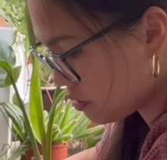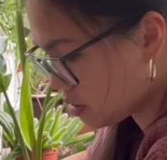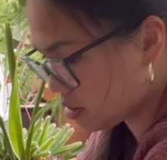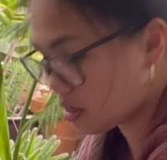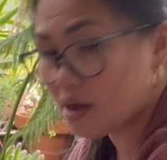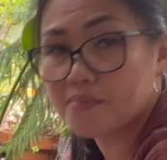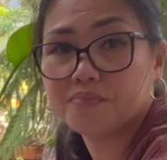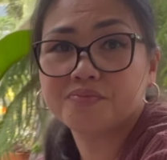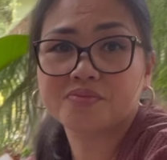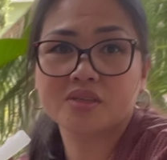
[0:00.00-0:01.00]

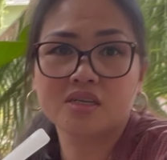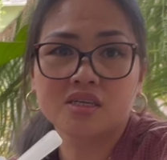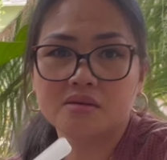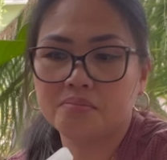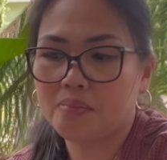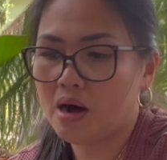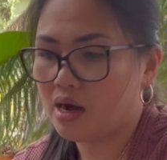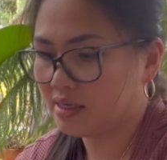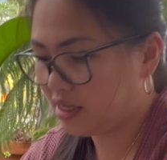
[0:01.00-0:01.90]
some PON